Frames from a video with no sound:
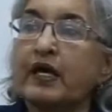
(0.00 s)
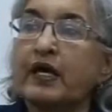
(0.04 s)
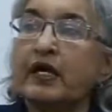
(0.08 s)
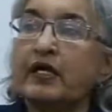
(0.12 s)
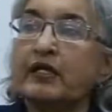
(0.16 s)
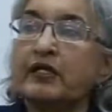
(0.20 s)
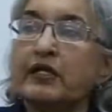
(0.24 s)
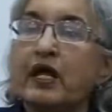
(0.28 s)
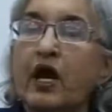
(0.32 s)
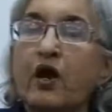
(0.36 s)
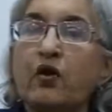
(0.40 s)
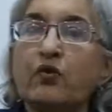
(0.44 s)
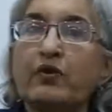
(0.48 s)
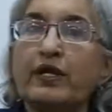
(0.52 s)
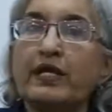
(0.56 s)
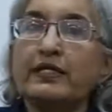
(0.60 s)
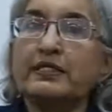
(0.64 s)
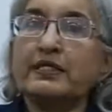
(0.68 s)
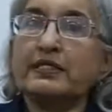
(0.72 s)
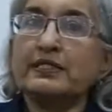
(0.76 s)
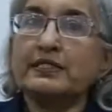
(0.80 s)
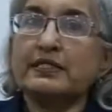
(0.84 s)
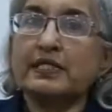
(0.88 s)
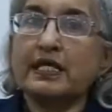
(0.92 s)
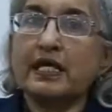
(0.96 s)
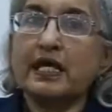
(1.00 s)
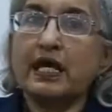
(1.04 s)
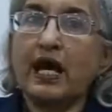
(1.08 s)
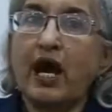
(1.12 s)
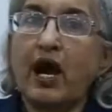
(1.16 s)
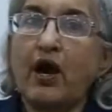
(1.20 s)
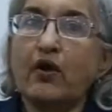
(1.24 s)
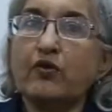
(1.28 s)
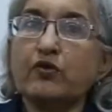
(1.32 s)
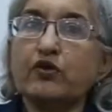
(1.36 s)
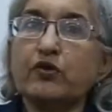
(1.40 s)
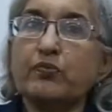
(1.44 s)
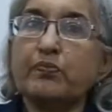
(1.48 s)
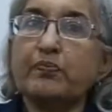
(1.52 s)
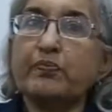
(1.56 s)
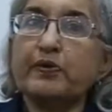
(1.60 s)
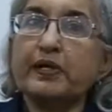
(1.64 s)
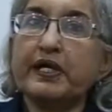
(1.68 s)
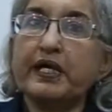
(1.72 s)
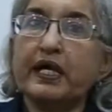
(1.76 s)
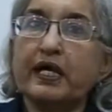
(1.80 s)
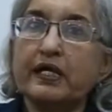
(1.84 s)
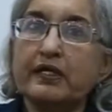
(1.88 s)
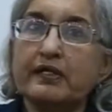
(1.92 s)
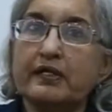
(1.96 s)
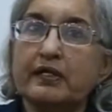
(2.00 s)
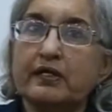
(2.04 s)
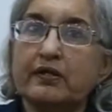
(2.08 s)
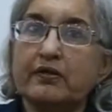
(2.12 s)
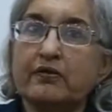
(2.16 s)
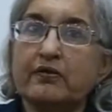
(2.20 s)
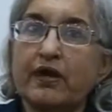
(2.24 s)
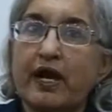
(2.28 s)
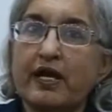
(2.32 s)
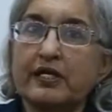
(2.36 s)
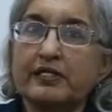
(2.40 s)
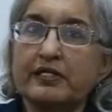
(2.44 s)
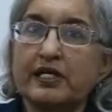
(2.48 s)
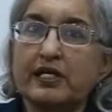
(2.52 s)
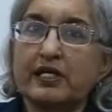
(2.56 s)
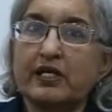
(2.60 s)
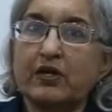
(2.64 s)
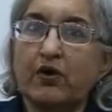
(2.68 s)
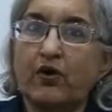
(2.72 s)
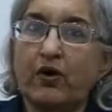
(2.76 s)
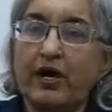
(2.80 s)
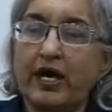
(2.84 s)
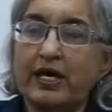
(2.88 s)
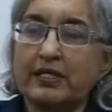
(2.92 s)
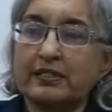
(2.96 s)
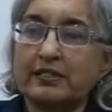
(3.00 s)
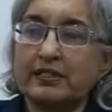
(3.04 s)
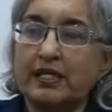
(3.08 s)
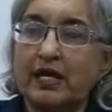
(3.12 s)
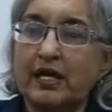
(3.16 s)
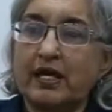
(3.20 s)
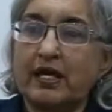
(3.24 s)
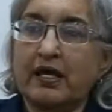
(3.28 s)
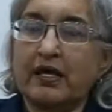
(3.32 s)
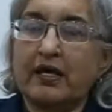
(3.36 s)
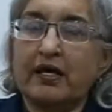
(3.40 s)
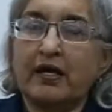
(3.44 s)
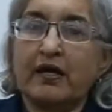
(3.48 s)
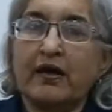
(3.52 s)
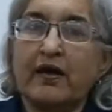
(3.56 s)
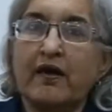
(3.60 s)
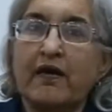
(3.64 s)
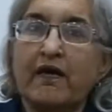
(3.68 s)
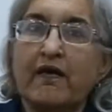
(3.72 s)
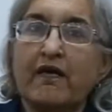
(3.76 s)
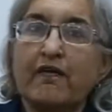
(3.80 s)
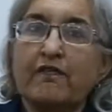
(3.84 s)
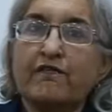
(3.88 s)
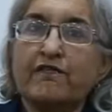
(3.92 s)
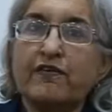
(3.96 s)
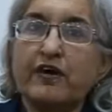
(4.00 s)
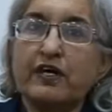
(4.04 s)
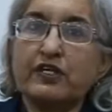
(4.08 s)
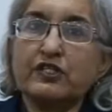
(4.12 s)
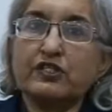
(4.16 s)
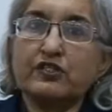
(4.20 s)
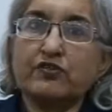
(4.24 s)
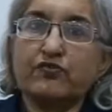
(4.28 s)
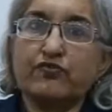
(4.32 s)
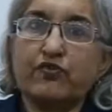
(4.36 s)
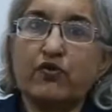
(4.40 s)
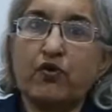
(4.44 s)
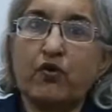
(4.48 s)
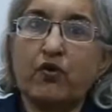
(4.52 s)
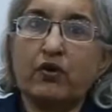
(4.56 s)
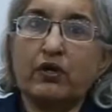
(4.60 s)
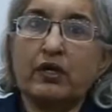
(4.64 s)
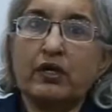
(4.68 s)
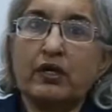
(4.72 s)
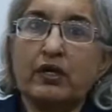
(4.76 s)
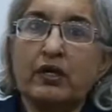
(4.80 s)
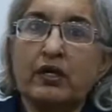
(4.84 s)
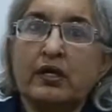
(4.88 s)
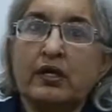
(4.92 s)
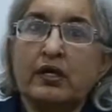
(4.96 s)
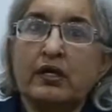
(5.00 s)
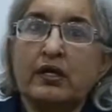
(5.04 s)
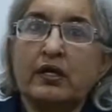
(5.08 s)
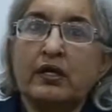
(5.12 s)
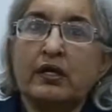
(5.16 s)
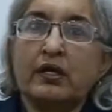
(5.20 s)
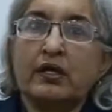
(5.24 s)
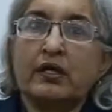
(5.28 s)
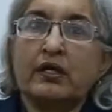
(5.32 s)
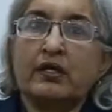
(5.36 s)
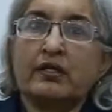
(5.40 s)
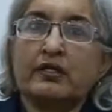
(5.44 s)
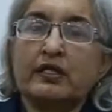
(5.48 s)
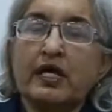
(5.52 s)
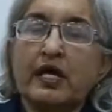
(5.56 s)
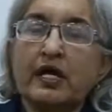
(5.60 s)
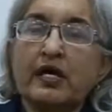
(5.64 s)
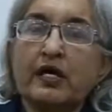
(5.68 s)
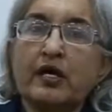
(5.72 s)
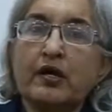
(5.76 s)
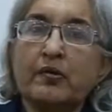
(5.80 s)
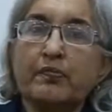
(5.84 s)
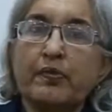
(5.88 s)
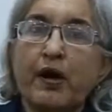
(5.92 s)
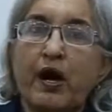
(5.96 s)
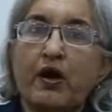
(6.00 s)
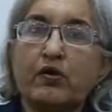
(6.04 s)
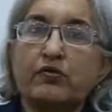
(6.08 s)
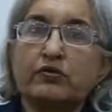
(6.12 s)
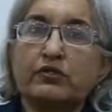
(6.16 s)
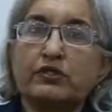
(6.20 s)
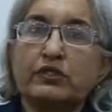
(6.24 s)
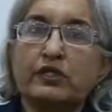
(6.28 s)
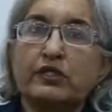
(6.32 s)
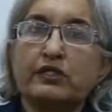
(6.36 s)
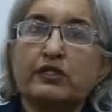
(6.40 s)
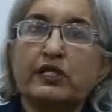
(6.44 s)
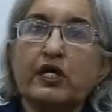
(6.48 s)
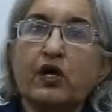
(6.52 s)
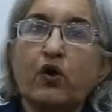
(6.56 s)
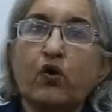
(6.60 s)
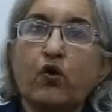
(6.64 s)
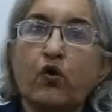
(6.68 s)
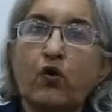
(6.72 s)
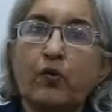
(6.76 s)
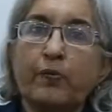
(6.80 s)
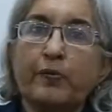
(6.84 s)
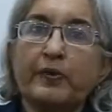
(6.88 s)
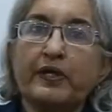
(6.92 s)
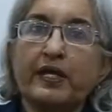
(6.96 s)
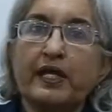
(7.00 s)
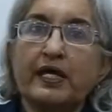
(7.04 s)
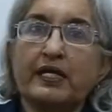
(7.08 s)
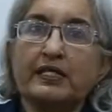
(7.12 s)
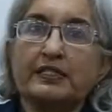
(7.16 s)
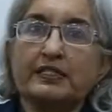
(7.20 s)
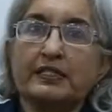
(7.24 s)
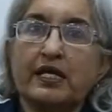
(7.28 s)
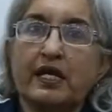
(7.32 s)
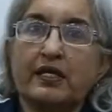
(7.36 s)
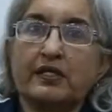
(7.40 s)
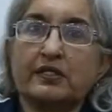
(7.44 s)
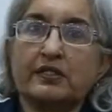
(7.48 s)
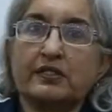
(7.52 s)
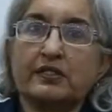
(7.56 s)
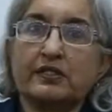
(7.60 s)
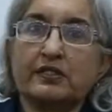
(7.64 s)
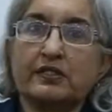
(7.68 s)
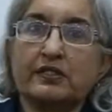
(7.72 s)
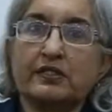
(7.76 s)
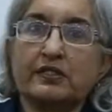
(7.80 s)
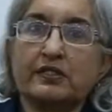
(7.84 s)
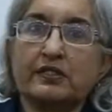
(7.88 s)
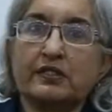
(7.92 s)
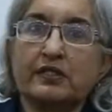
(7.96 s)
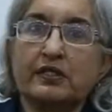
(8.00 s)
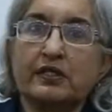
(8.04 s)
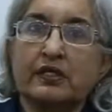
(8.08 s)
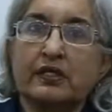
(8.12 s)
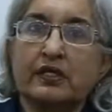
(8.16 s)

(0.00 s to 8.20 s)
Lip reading: Now let us see how you begin writing your essay. First of all, think about the opening sentence.